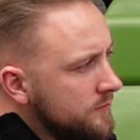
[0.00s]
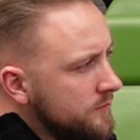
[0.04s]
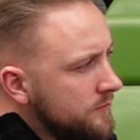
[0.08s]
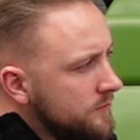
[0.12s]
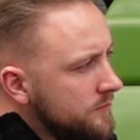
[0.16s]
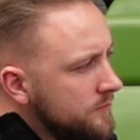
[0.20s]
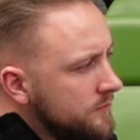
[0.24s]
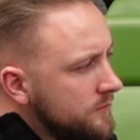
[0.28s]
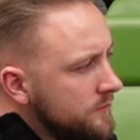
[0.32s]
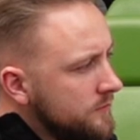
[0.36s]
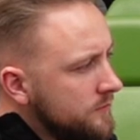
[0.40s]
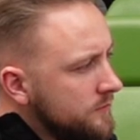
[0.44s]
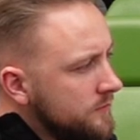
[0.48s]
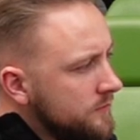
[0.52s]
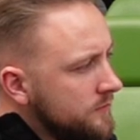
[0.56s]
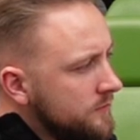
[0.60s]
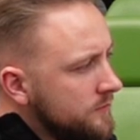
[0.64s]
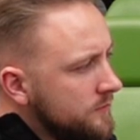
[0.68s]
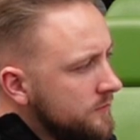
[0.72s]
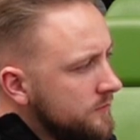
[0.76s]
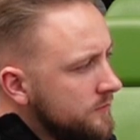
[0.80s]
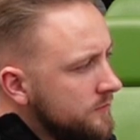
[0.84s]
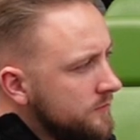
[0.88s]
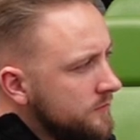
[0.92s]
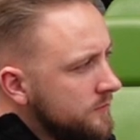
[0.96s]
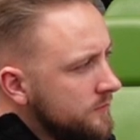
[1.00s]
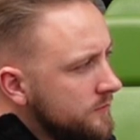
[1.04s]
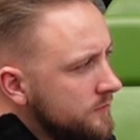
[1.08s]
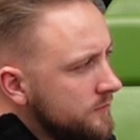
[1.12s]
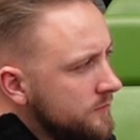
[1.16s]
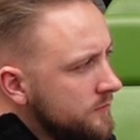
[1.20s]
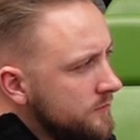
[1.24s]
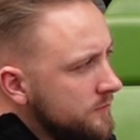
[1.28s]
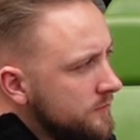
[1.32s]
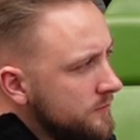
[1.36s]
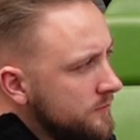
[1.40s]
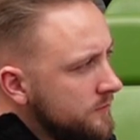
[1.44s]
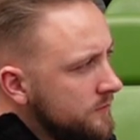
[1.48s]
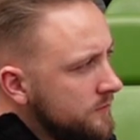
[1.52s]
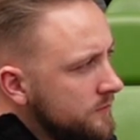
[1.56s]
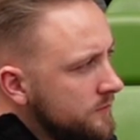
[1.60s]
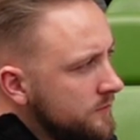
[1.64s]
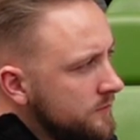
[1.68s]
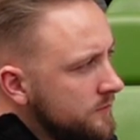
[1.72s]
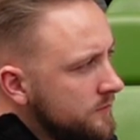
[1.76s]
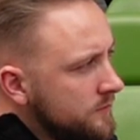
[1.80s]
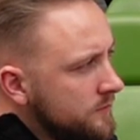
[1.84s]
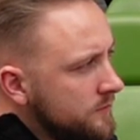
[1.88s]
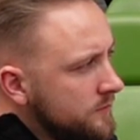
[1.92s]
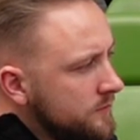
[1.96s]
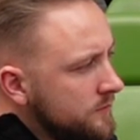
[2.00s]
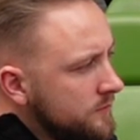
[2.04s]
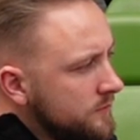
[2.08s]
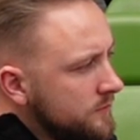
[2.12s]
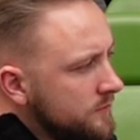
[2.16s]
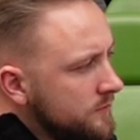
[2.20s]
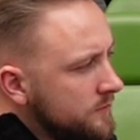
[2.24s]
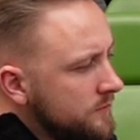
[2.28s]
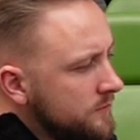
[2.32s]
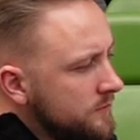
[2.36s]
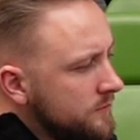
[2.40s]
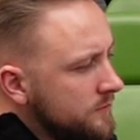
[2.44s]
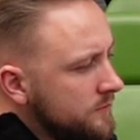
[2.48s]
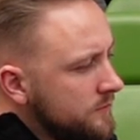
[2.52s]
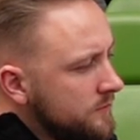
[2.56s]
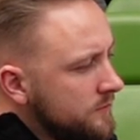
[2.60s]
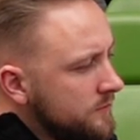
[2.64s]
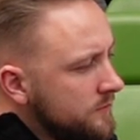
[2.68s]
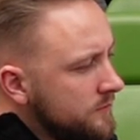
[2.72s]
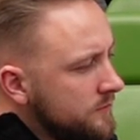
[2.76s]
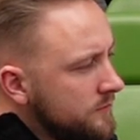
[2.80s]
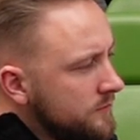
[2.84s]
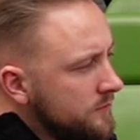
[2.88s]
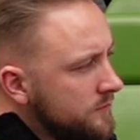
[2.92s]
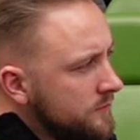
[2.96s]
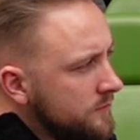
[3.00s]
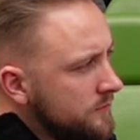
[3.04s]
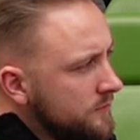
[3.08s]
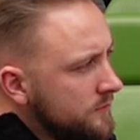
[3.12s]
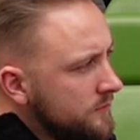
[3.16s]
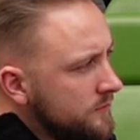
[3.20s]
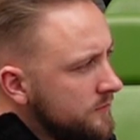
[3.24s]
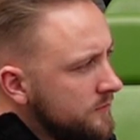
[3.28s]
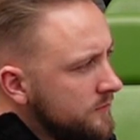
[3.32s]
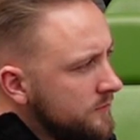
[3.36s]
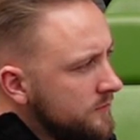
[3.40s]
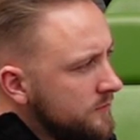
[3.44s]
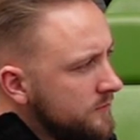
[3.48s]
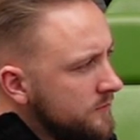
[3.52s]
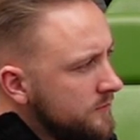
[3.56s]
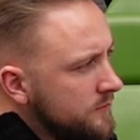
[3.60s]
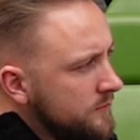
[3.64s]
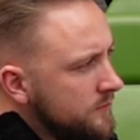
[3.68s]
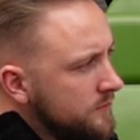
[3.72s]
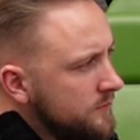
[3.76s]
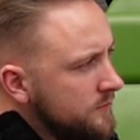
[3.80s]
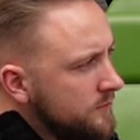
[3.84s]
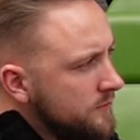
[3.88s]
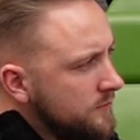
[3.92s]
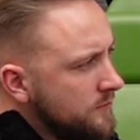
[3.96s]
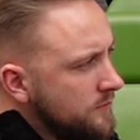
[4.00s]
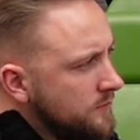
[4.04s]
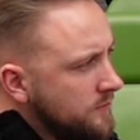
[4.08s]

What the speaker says: [no speech]